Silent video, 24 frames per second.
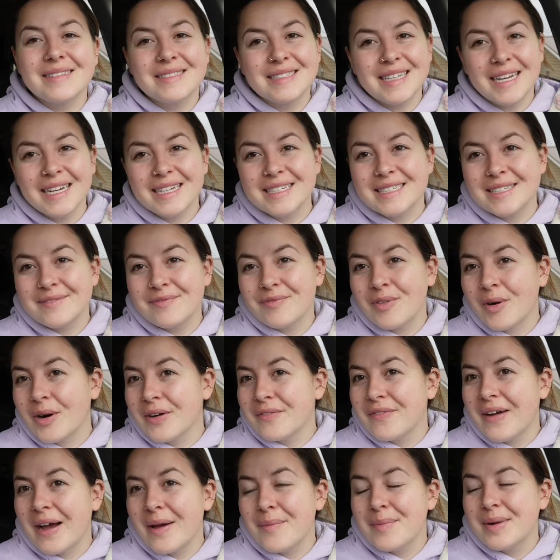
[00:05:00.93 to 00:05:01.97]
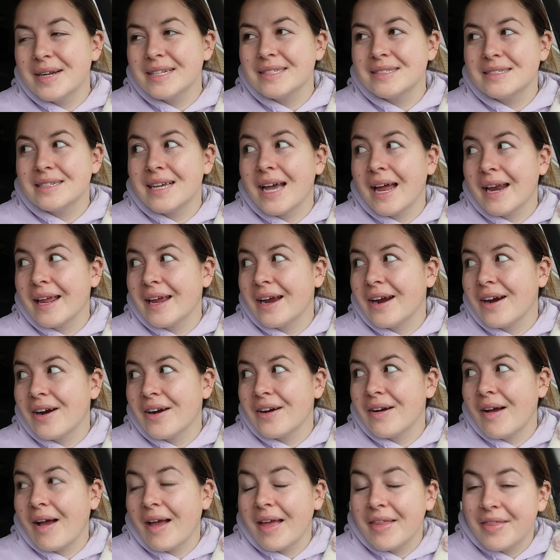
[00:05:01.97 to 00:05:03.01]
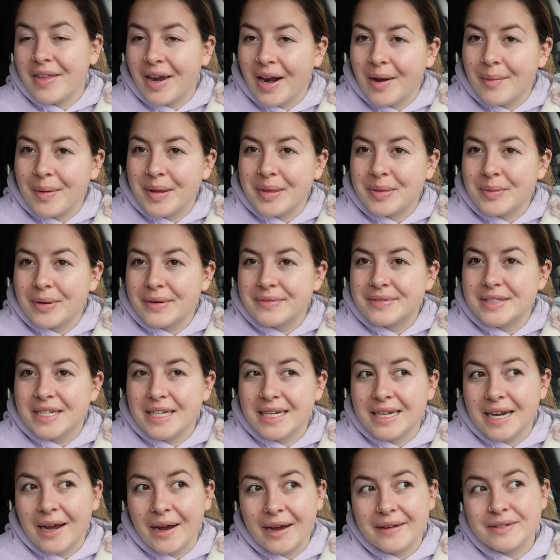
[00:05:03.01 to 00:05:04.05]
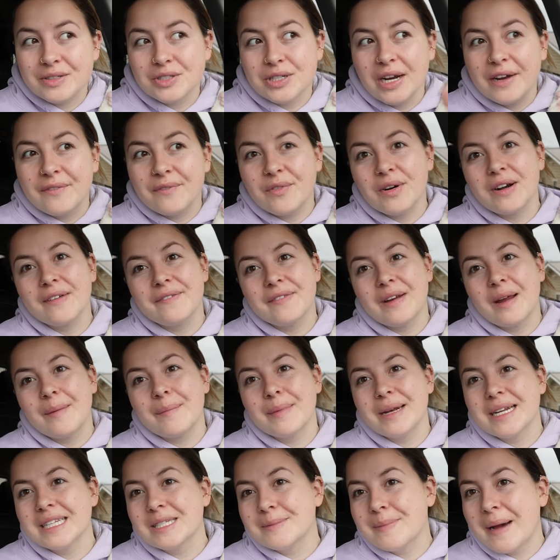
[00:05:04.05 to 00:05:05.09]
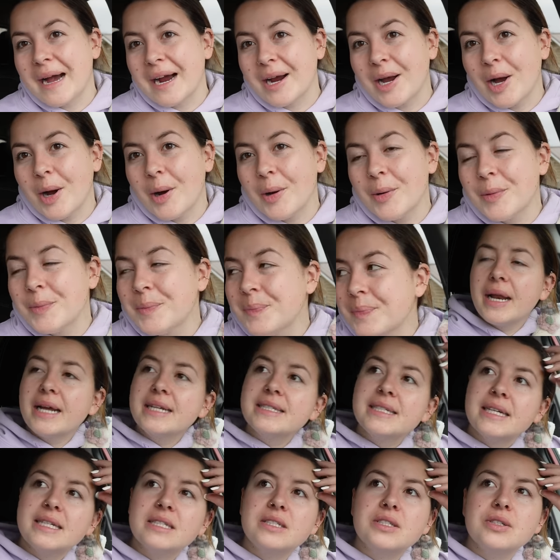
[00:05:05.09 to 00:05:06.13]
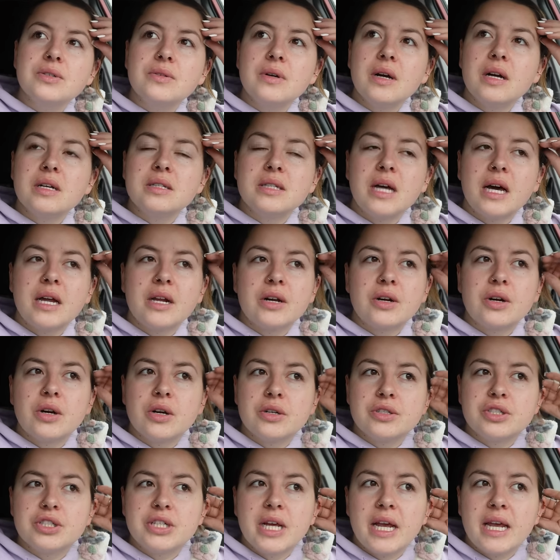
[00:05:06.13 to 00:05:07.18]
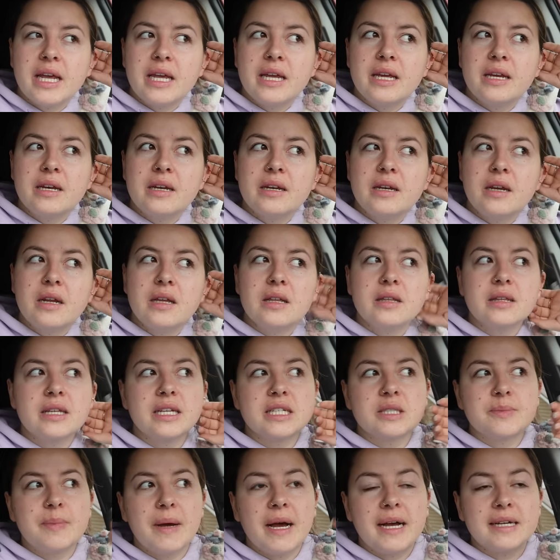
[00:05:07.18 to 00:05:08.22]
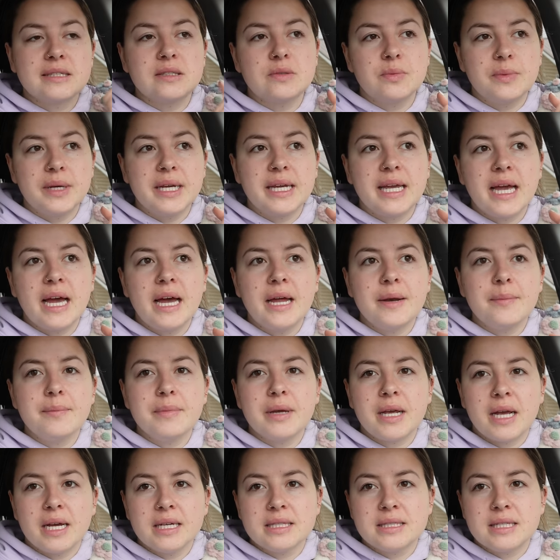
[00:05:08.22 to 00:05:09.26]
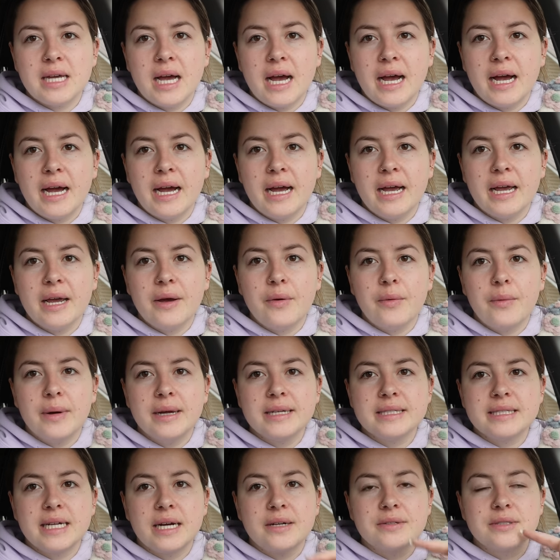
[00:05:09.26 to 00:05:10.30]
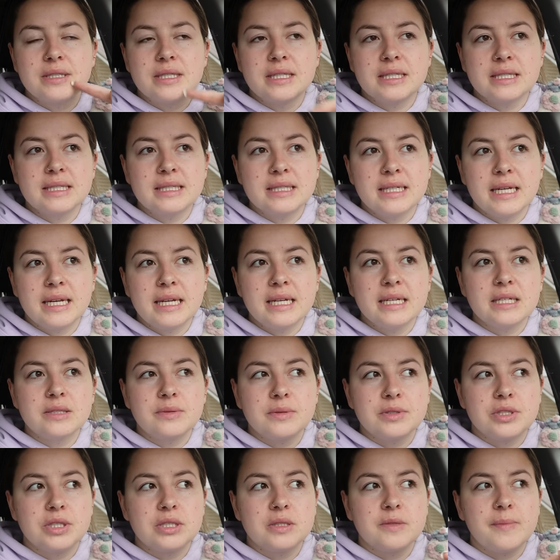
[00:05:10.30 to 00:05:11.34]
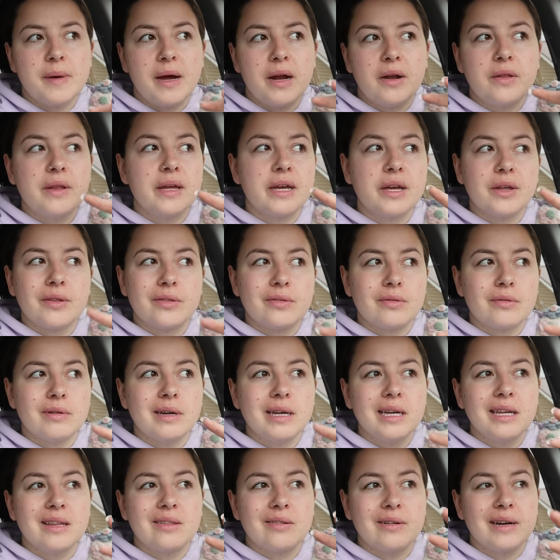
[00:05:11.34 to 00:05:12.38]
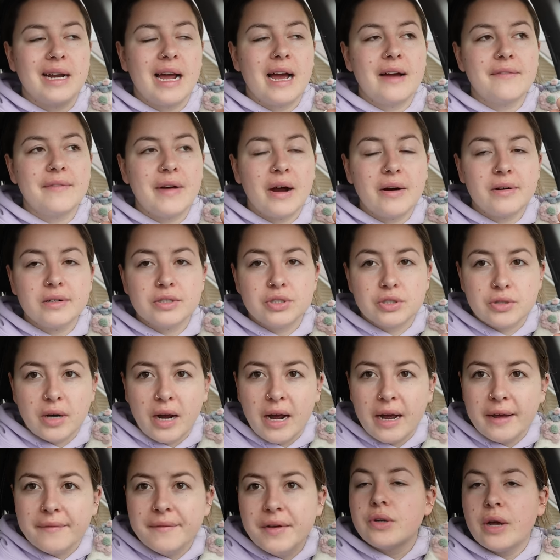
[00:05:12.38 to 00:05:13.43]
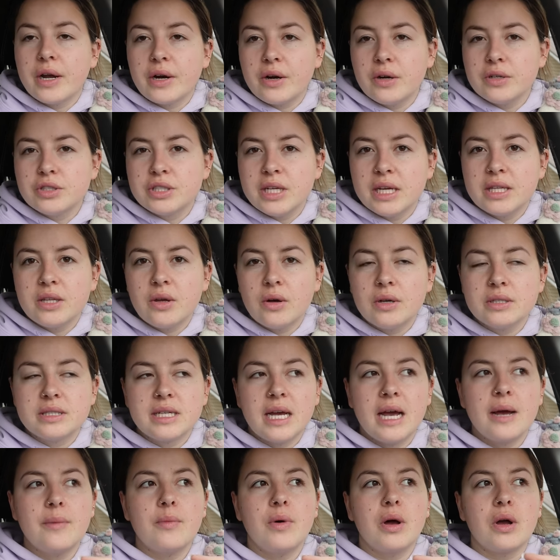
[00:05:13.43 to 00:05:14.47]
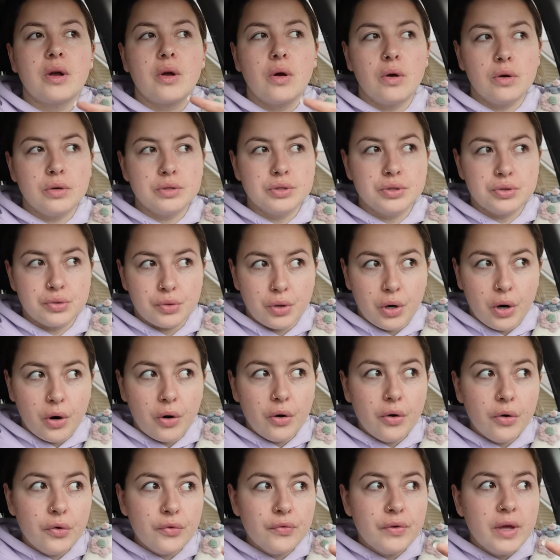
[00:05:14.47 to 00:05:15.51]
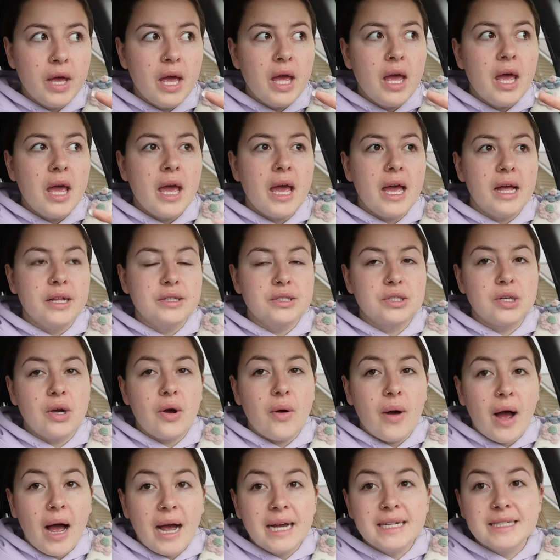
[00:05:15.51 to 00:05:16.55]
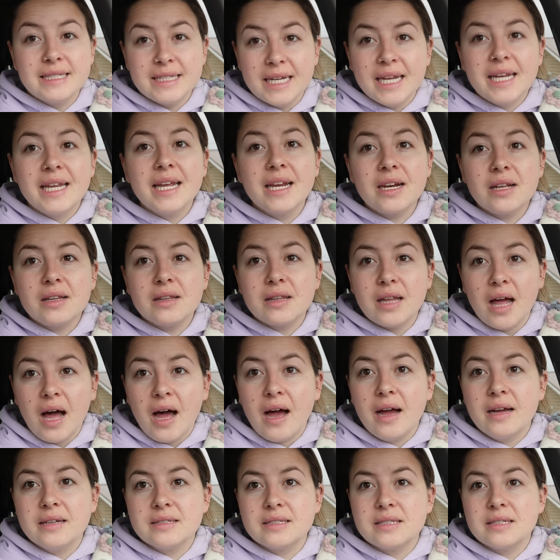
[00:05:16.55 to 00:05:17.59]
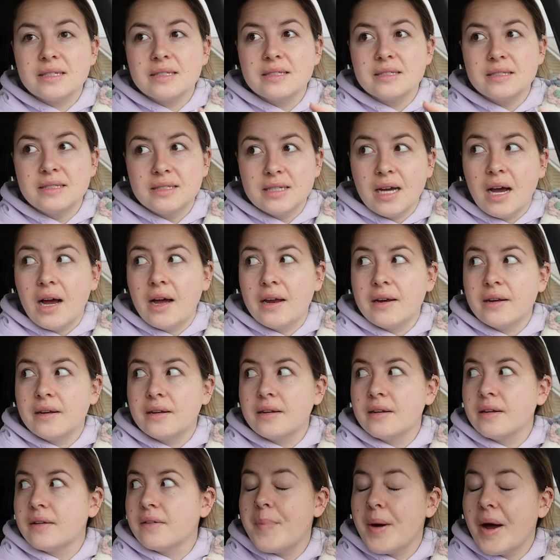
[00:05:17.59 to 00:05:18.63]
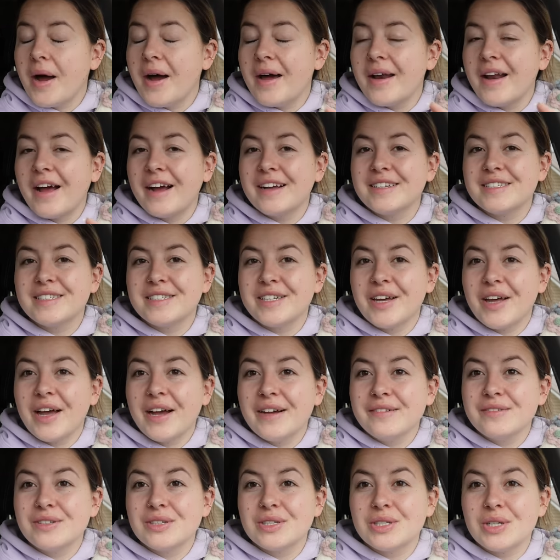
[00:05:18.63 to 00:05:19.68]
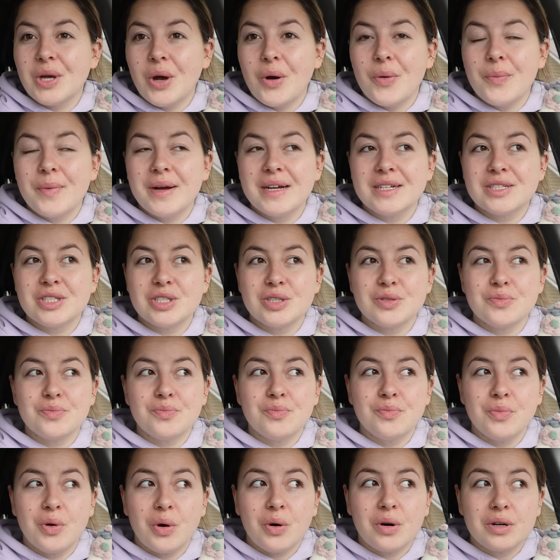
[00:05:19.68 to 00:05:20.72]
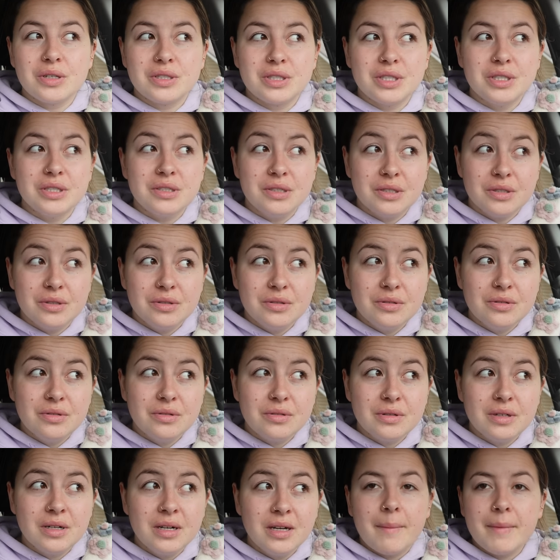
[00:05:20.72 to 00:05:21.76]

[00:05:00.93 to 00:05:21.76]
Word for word: takes 45 minutes to get here and then I went thrifting and now I have to drive 45 minutes back home. But I did do a lot of crocheting this past weekend because I went down to the cities which is about like a three, three and a half hour drive. So I crocheted the whole time while Cole drove and so I did get a lot done, but I still have so much more to do.